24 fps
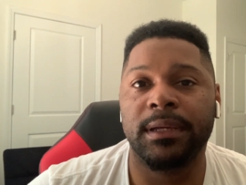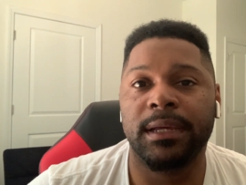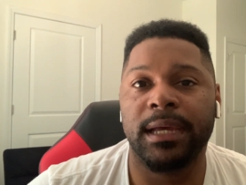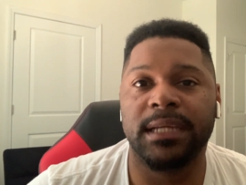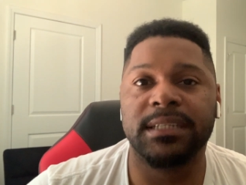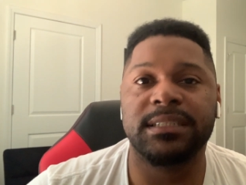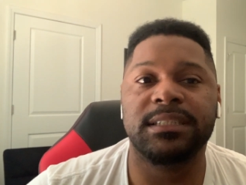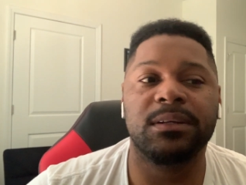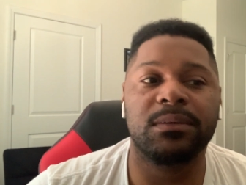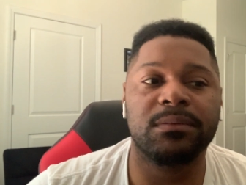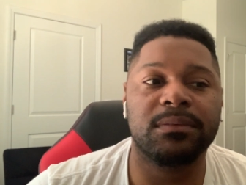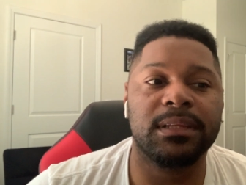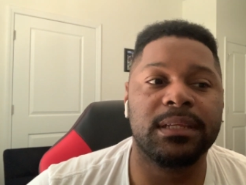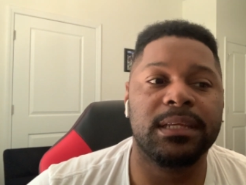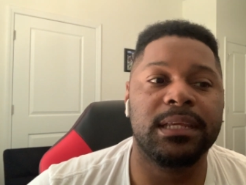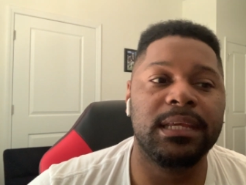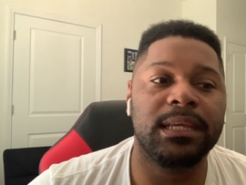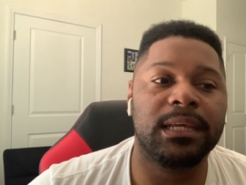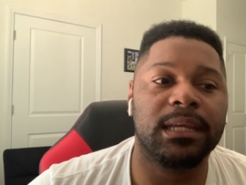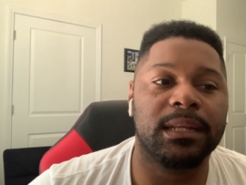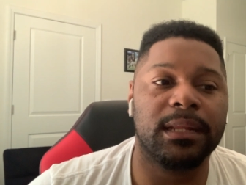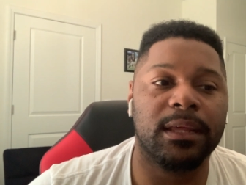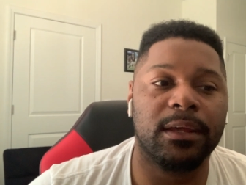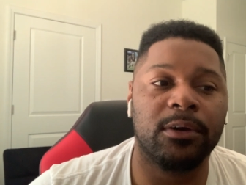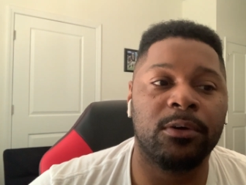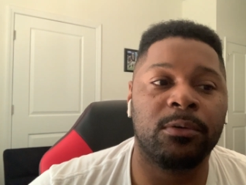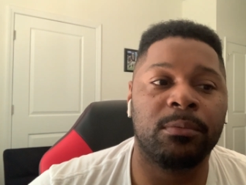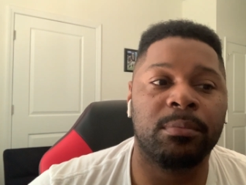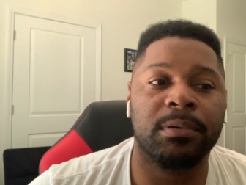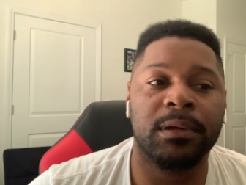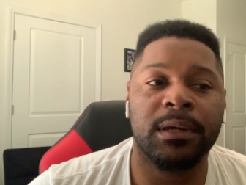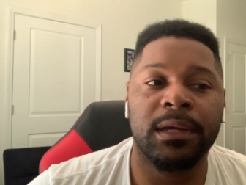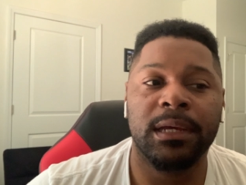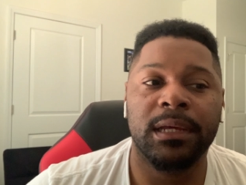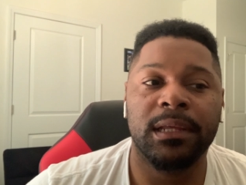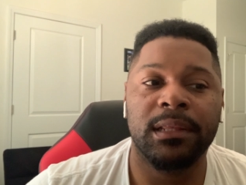I still think he can
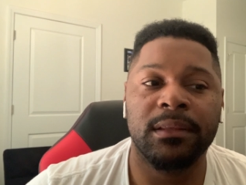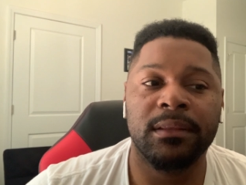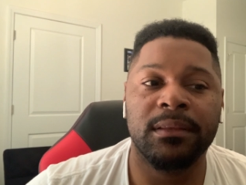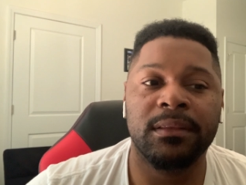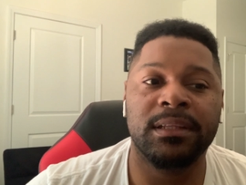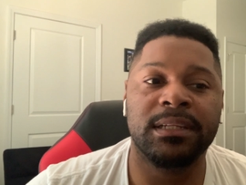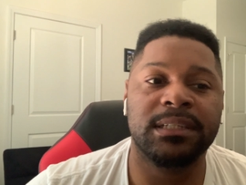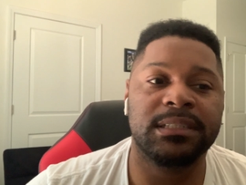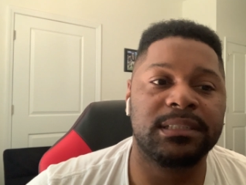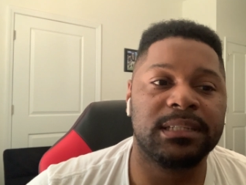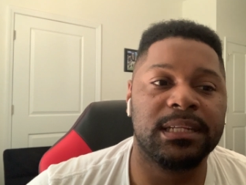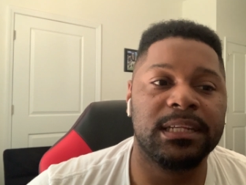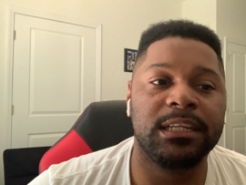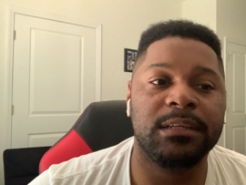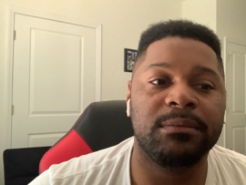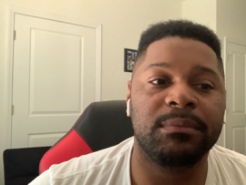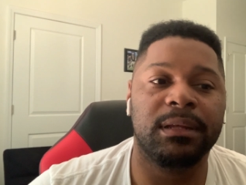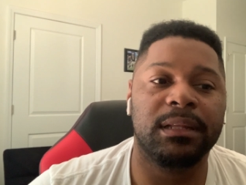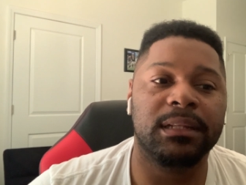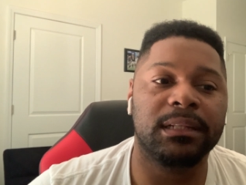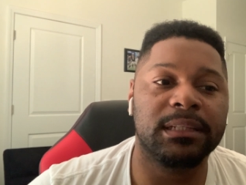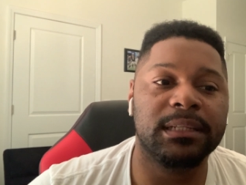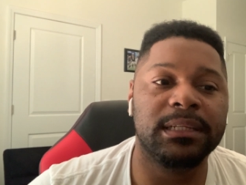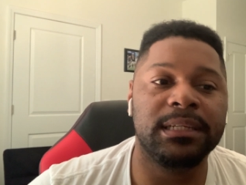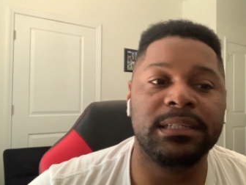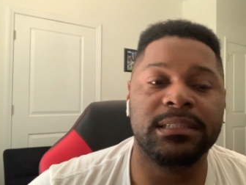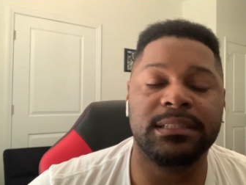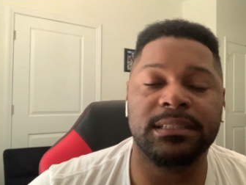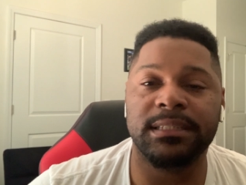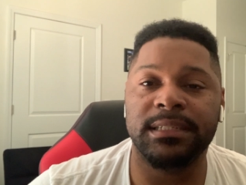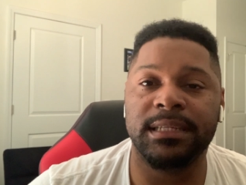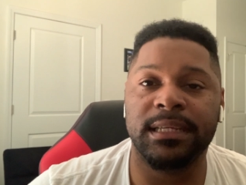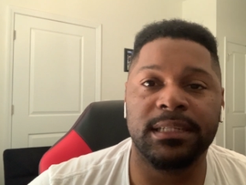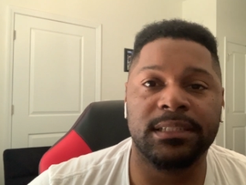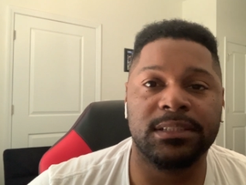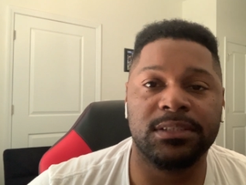help this team at
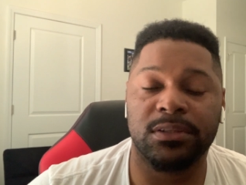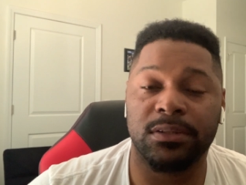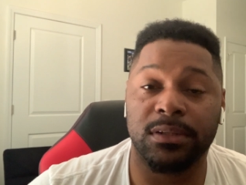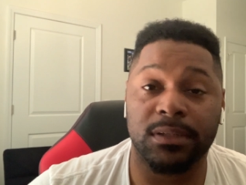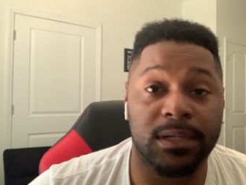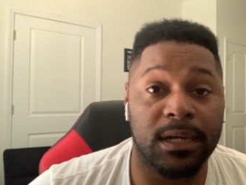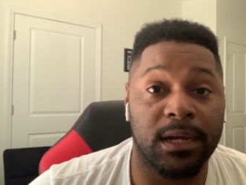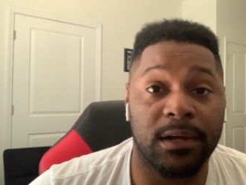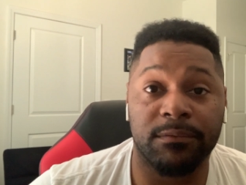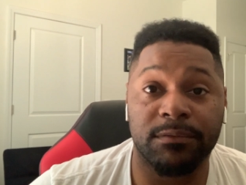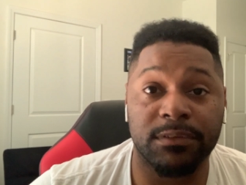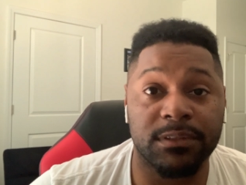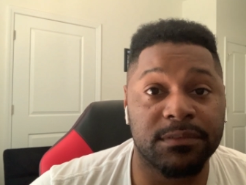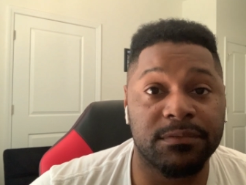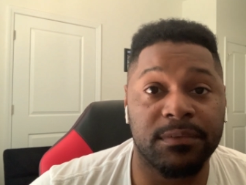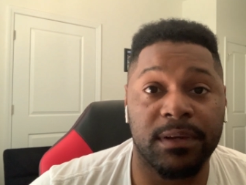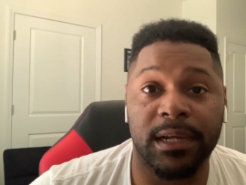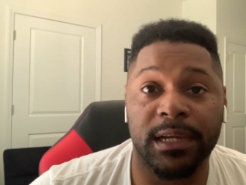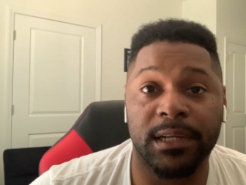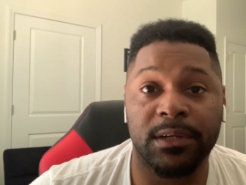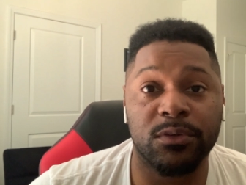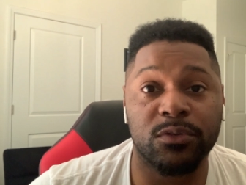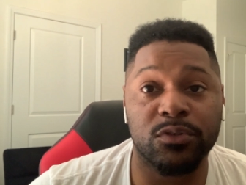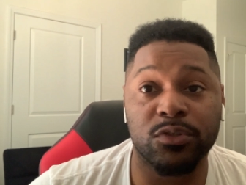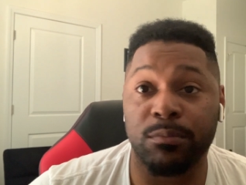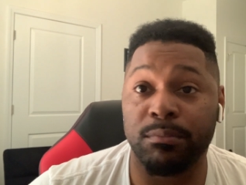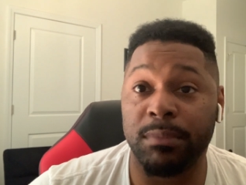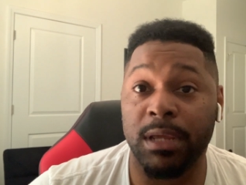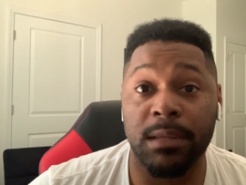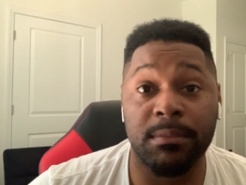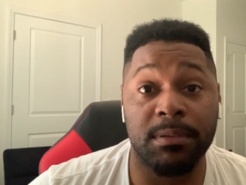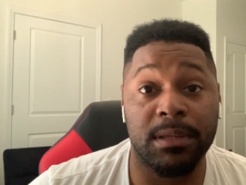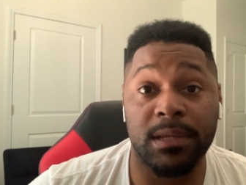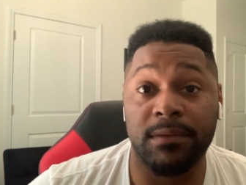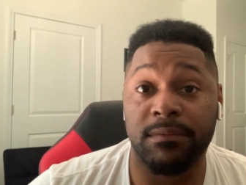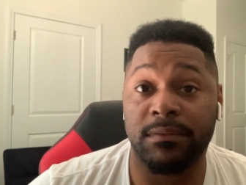least get to the conference finals or
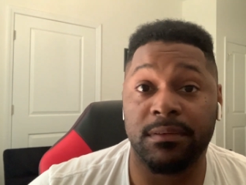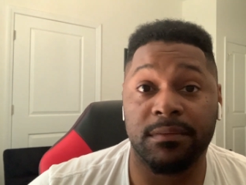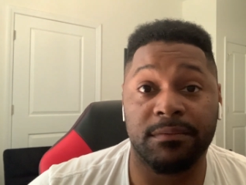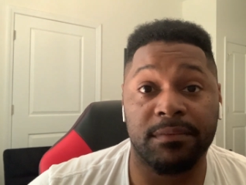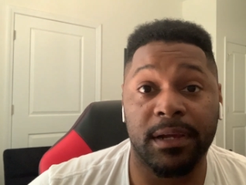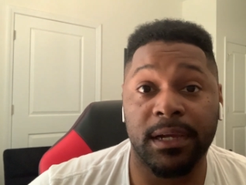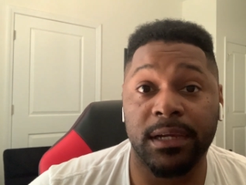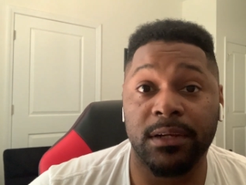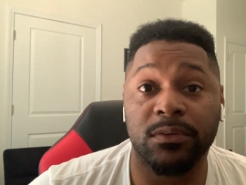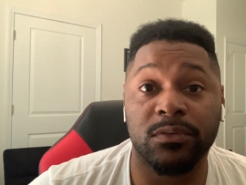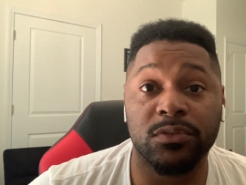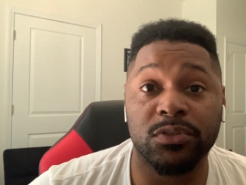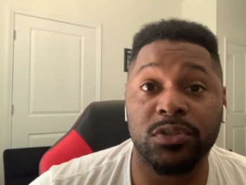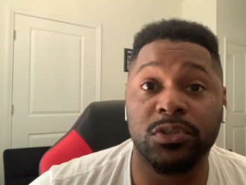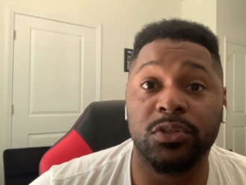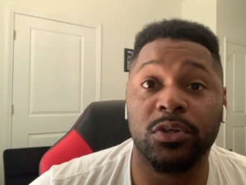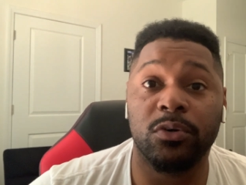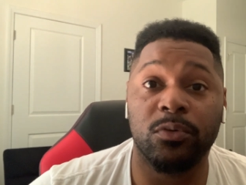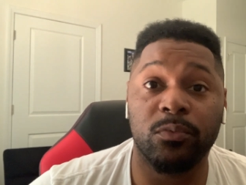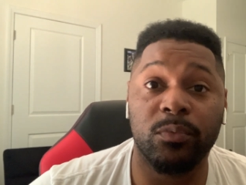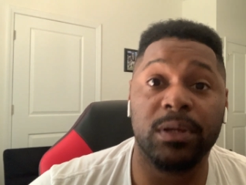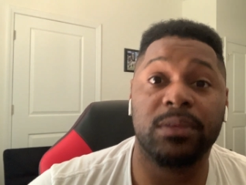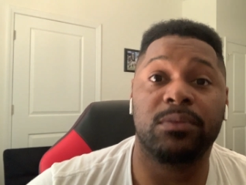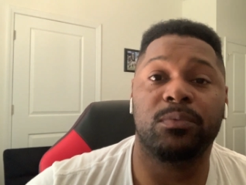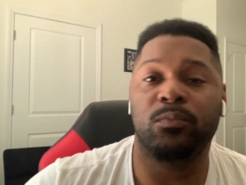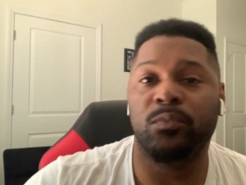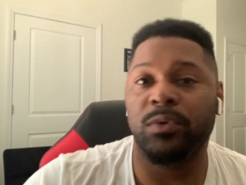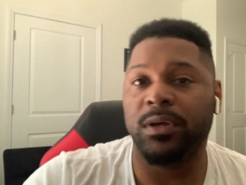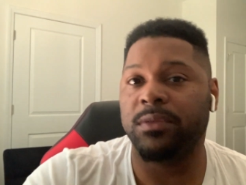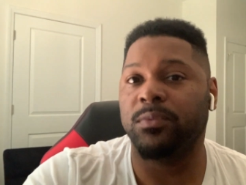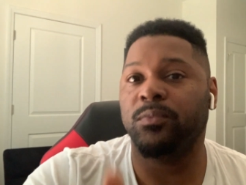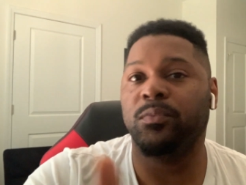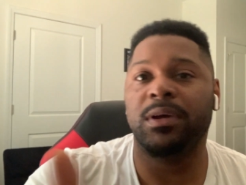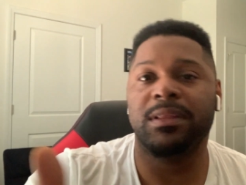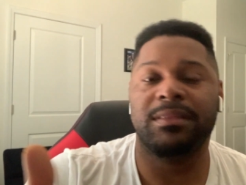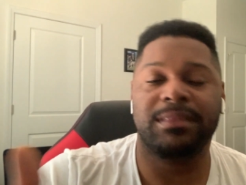maybe even the finals, you know, with,
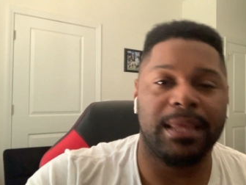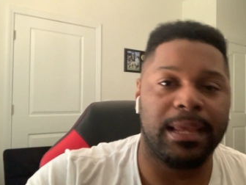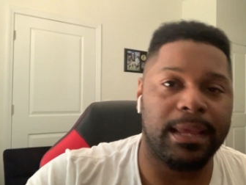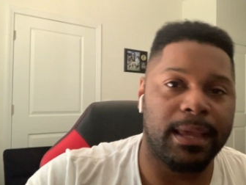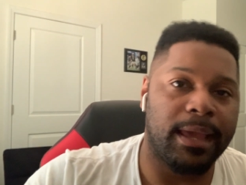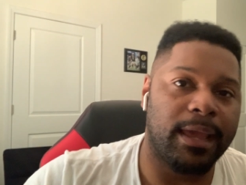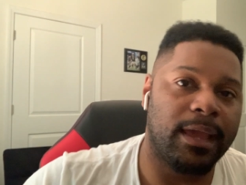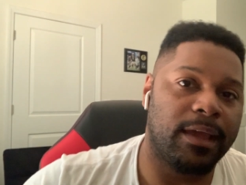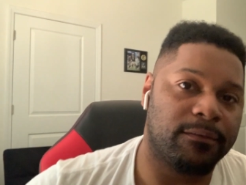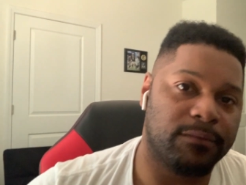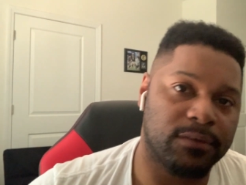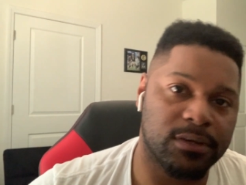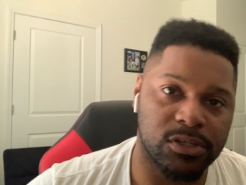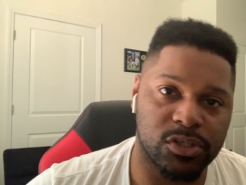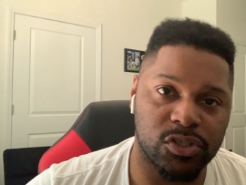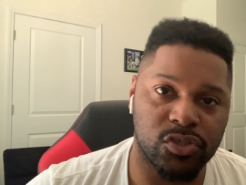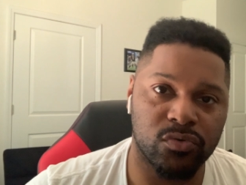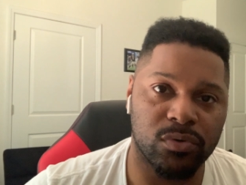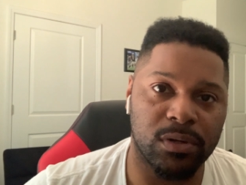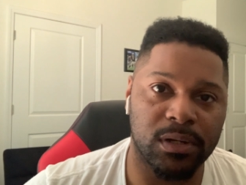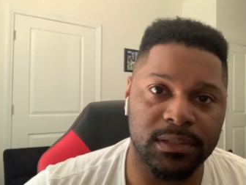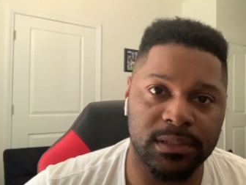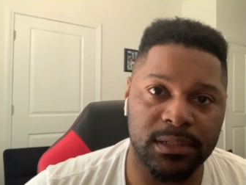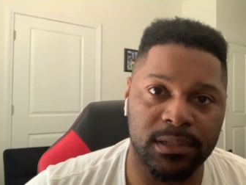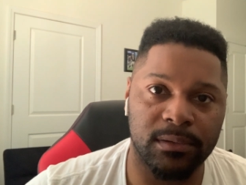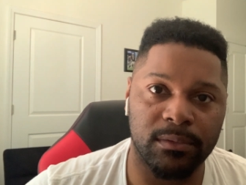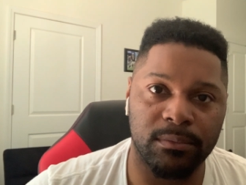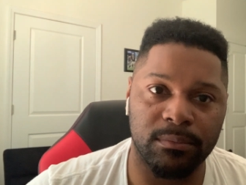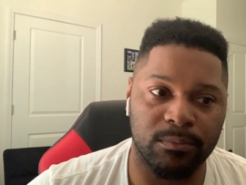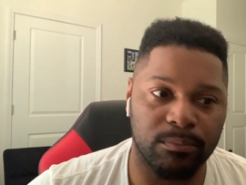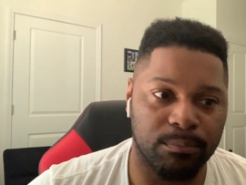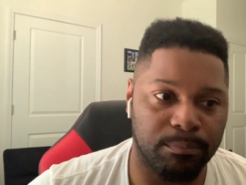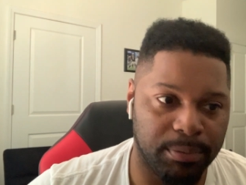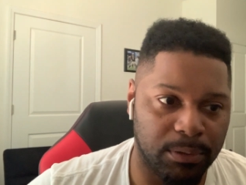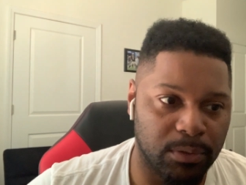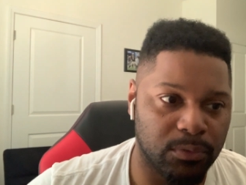with what they have constructed,
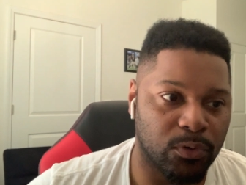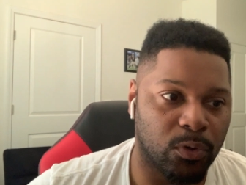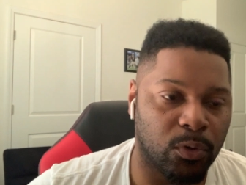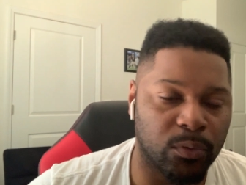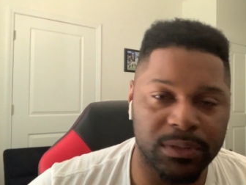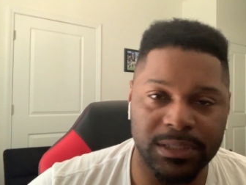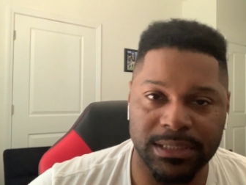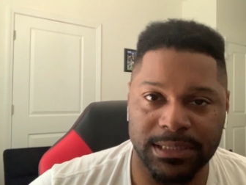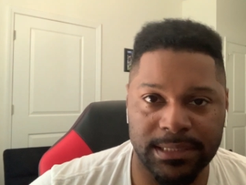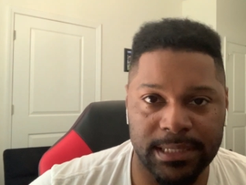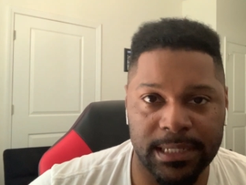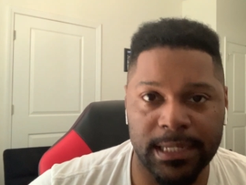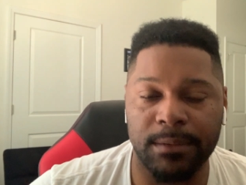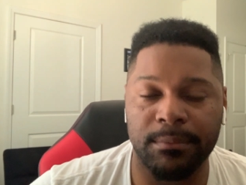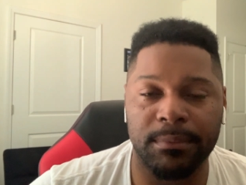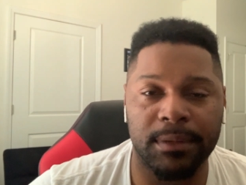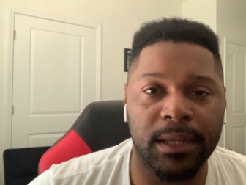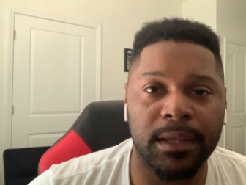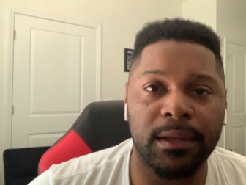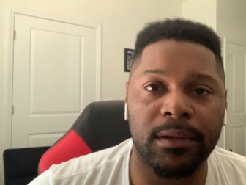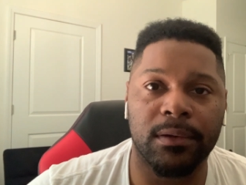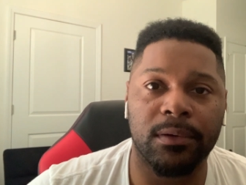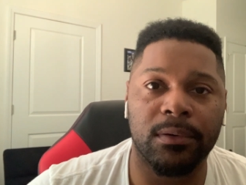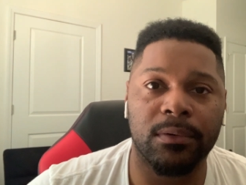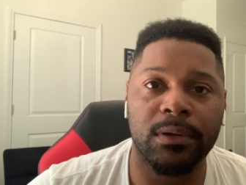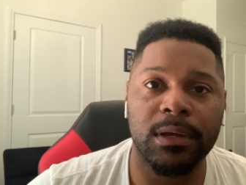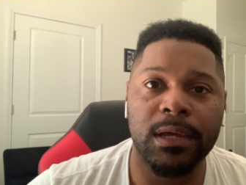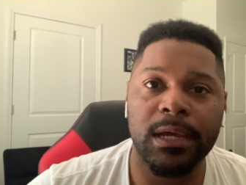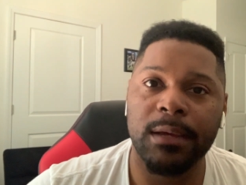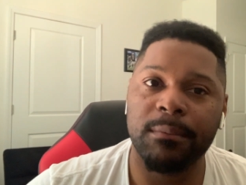built on this team now.